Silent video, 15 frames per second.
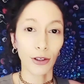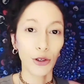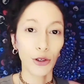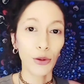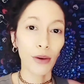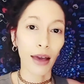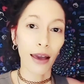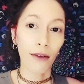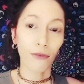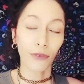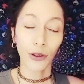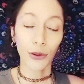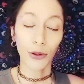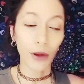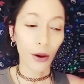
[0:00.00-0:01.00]
have you
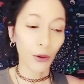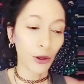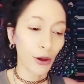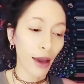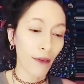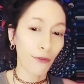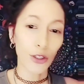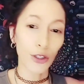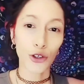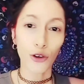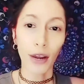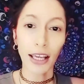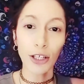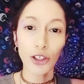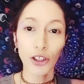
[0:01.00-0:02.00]
know you have
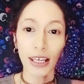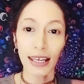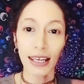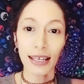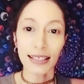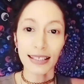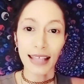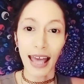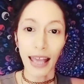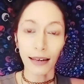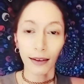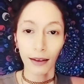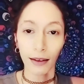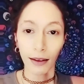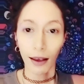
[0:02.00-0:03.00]
strange kinks that
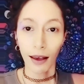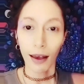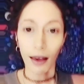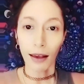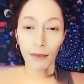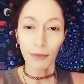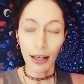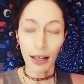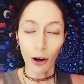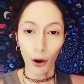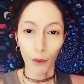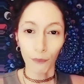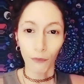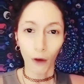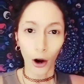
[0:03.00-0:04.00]
uh, are,
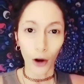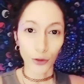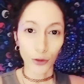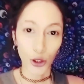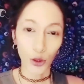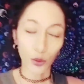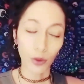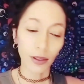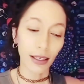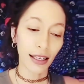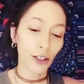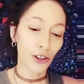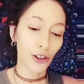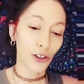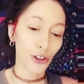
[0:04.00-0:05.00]
are too
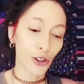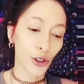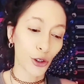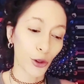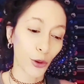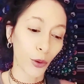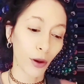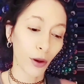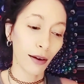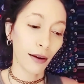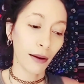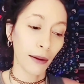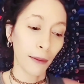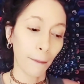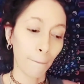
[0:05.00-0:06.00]
niche to
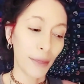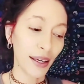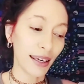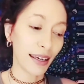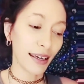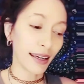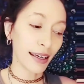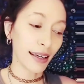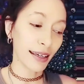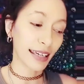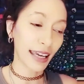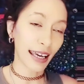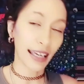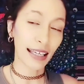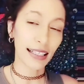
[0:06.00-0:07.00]
be
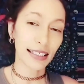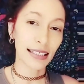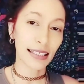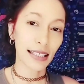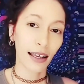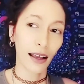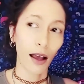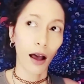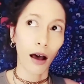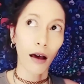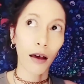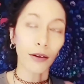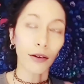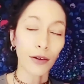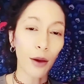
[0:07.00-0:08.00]
kinks uh
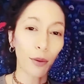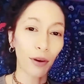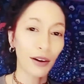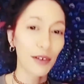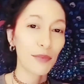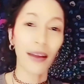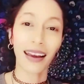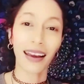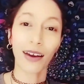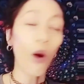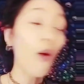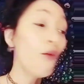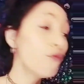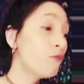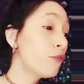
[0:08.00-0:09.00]
no we're gonna make a whole
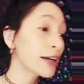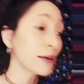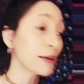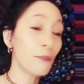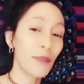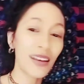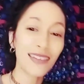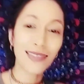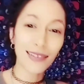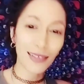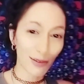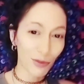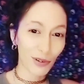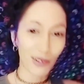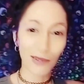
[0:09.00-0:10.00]
freaking business
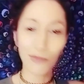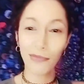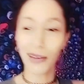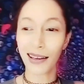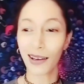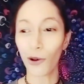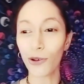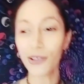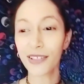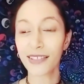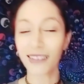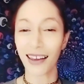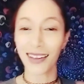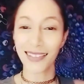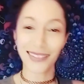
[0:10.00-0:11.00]
we're gonna make whole
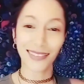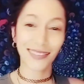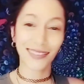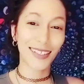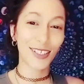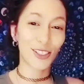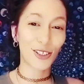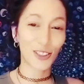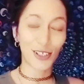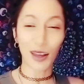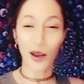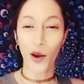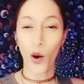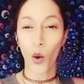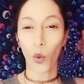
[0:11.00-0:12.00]
sites on this shit
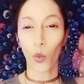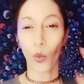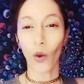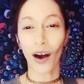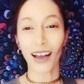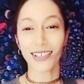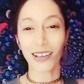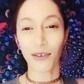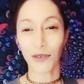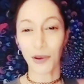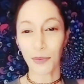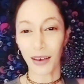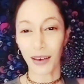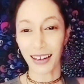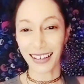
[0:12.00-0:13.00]
watch
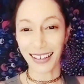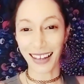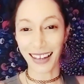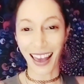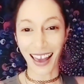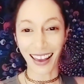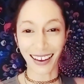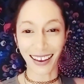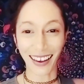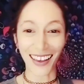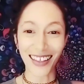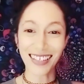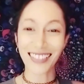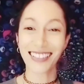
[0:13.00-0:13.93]
everybody die guys